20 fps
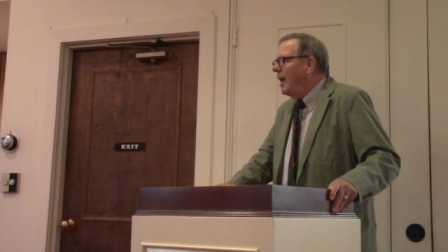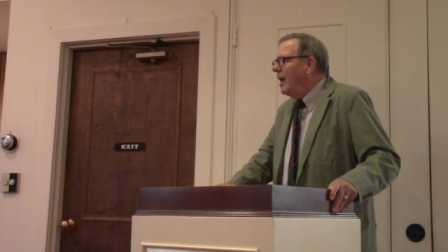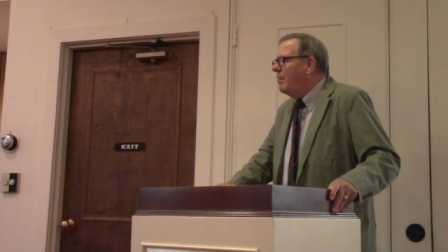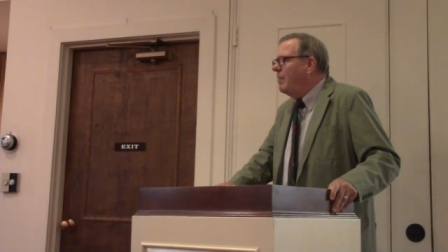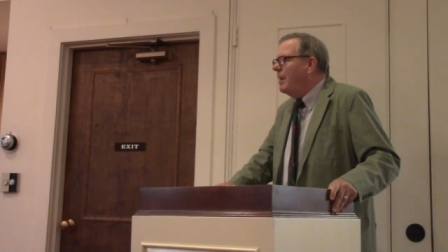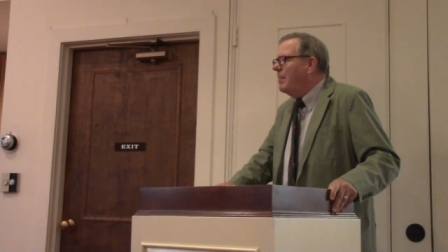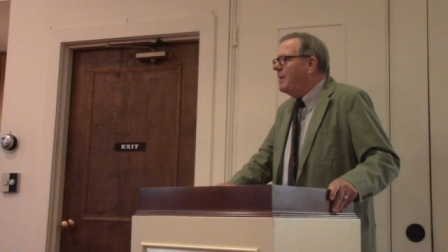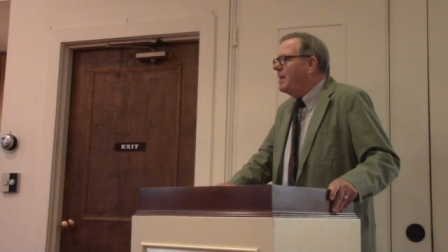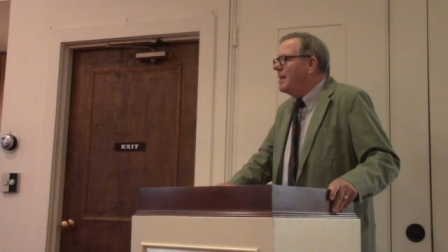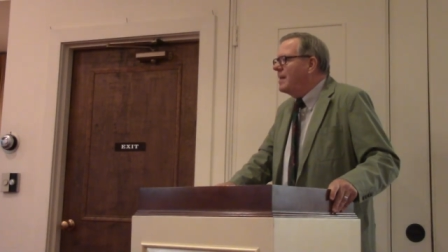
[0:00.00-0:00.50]

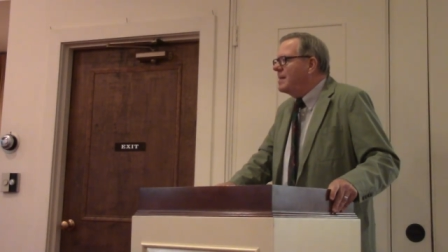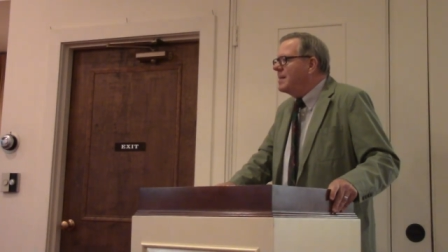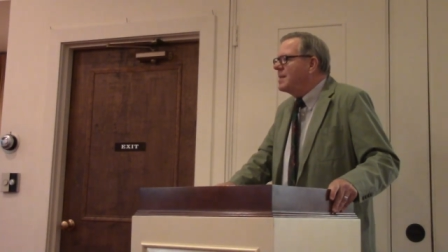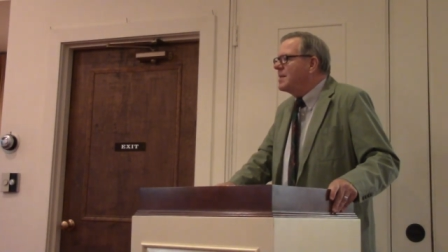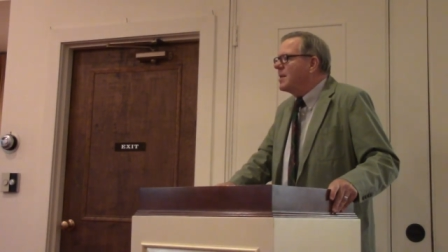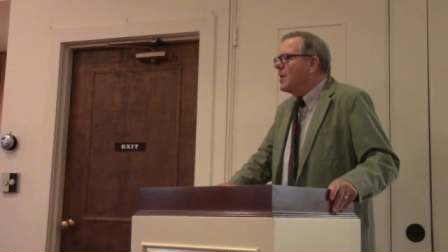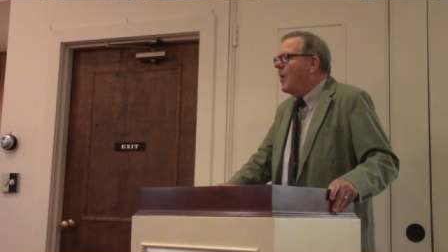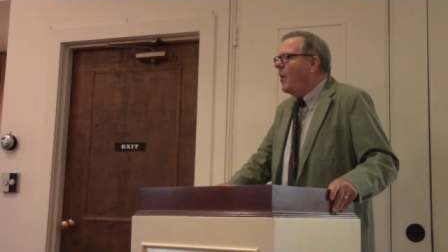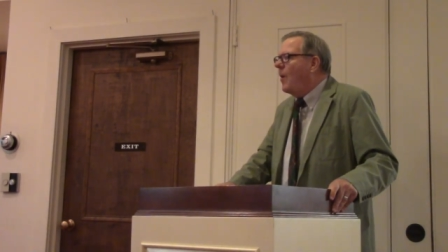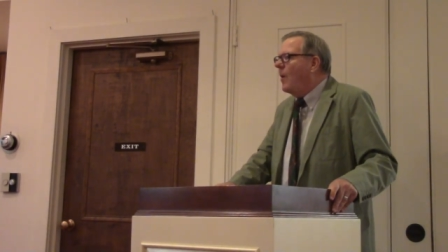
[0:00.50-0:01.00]
And maybe this
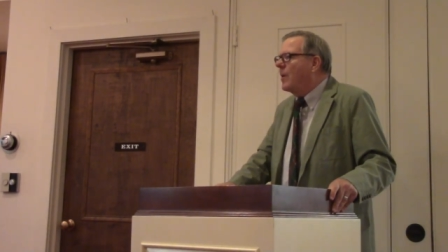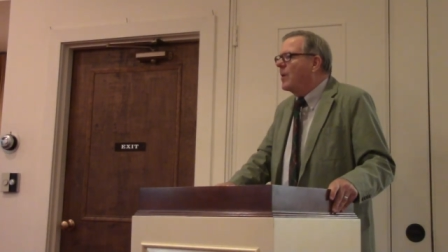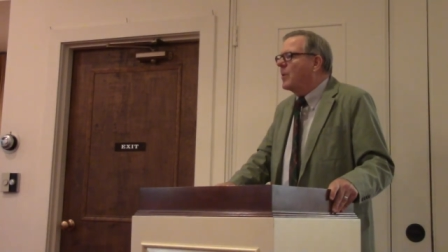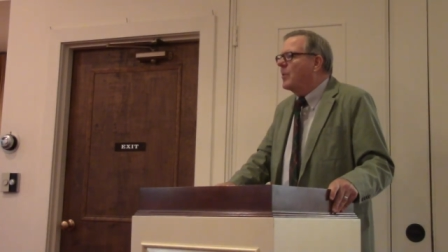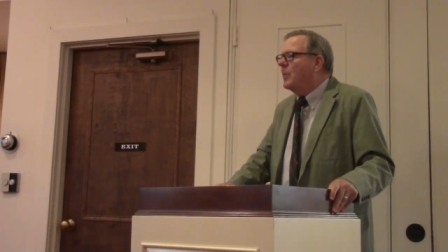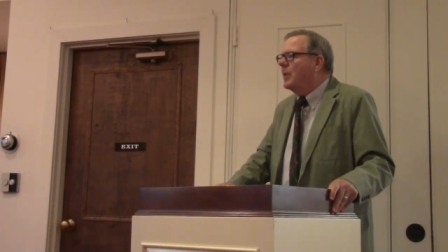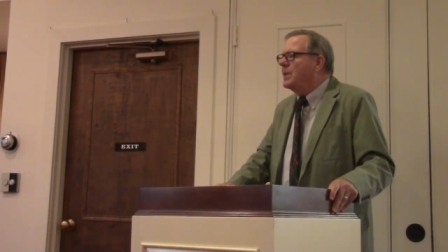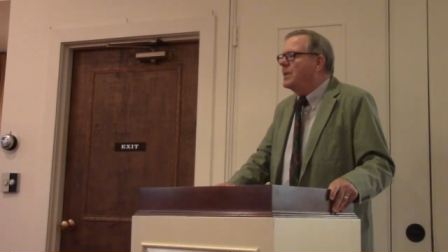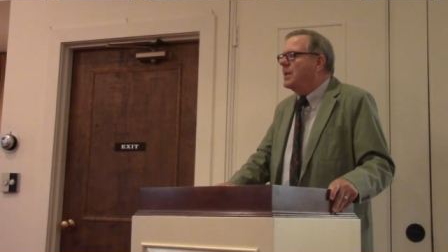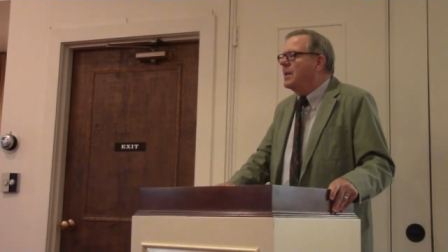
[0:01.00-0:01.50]
is the
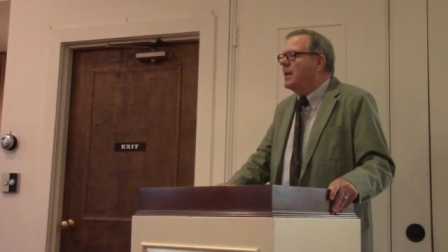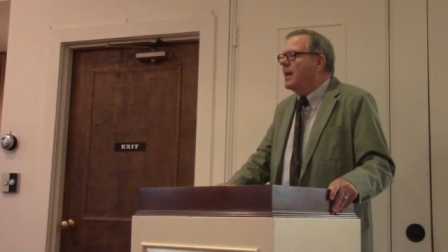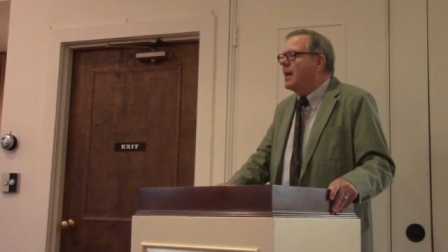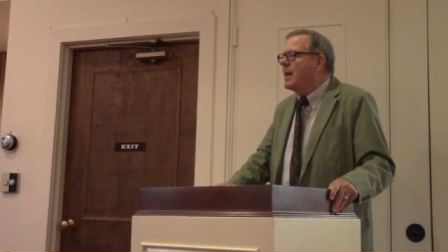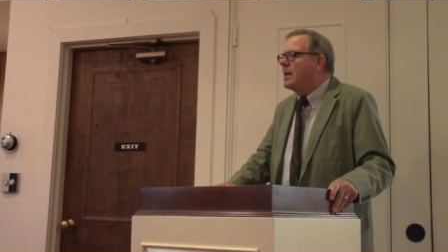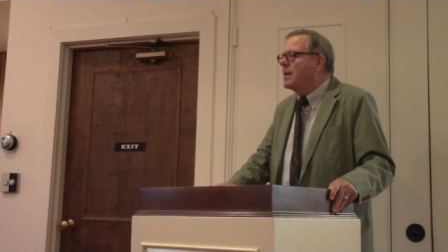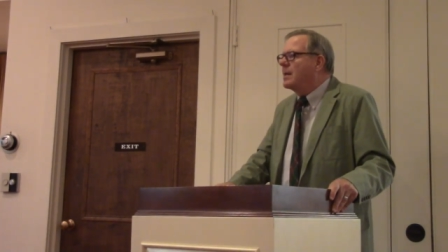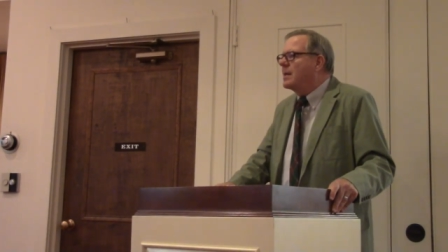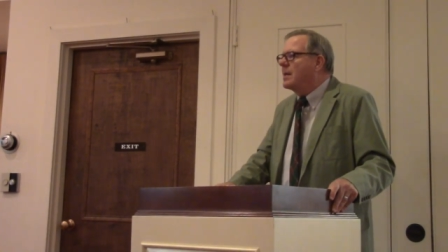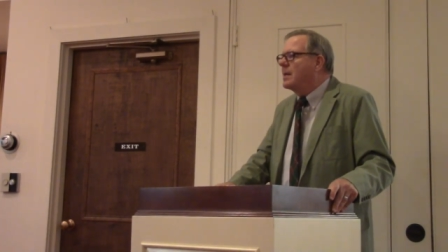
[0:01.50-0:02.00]
harder one to get